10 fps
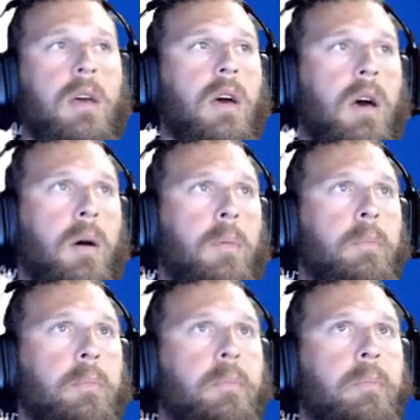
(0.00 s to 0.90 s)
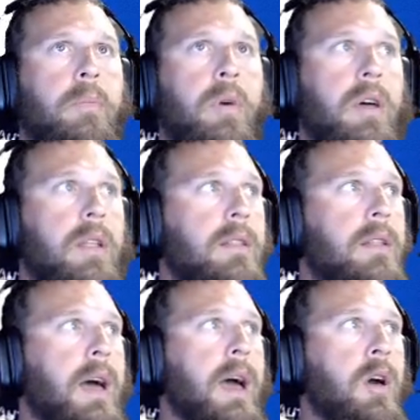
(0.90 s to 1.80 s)
Um, but
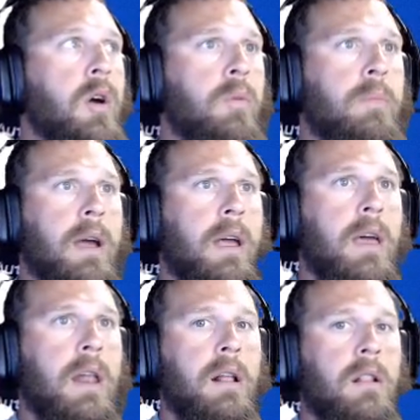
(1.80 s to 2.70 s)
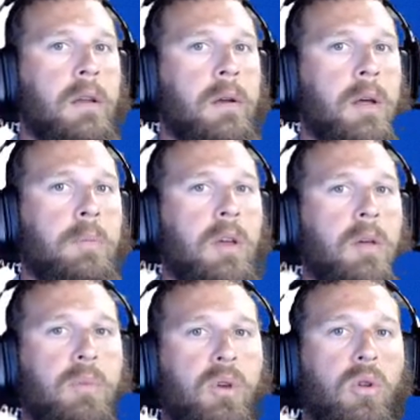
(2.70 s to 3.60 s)
I hope I kind of cleared up the
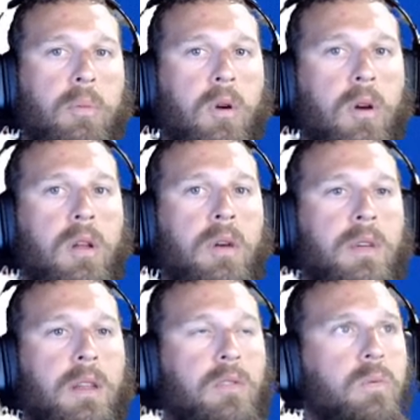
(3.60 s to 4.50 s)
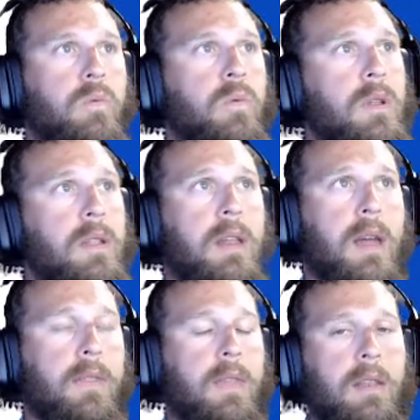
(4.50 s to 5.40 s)
computer part of it. It's really
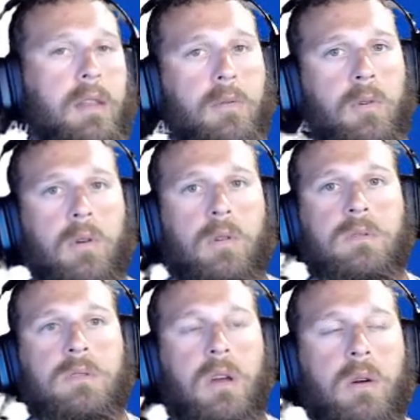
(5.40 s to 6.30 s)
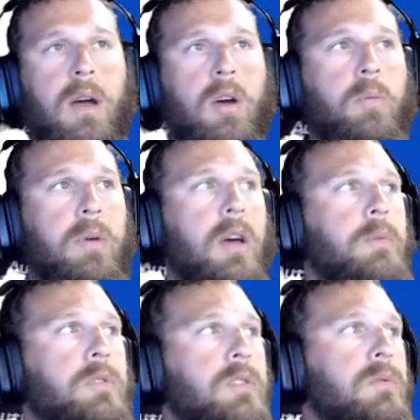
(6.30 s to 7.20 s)
not that difficult. So I hope it
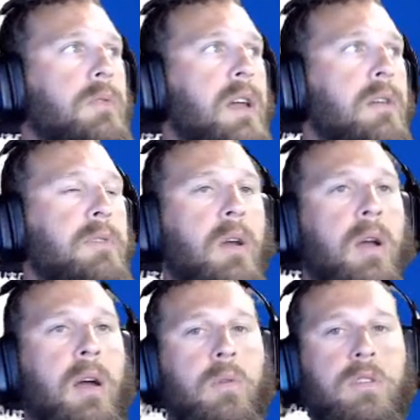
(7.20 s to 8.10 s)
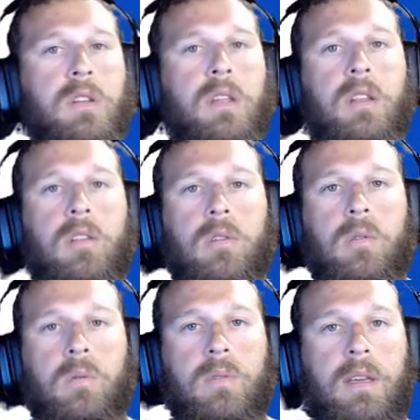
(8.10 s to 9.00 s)
helps you kind of figure out what you need to
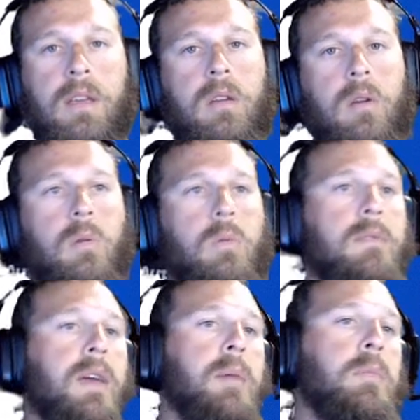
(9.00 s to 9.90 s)
do to get your revamp